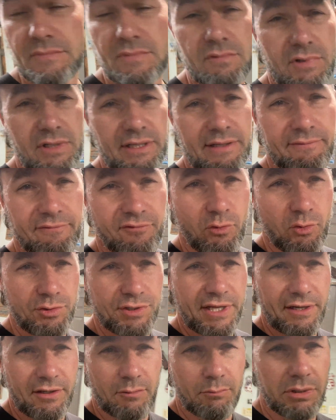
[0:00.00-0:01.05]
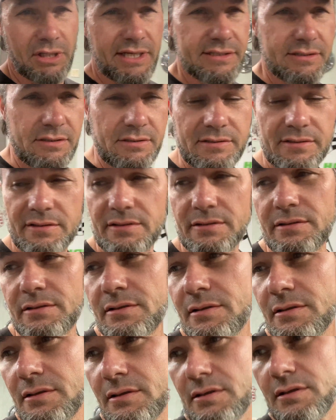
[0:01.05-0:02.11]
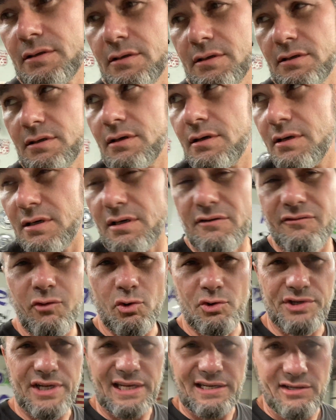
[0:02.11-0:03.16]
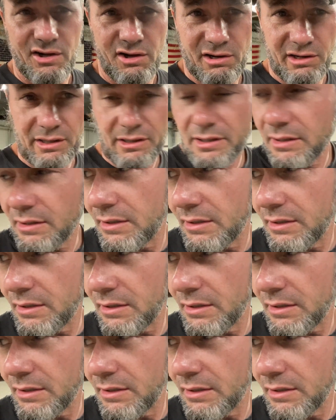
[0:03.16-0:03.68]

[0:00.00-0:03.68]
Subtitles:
One of them 4-dinger Blazers. 4-ding-dong.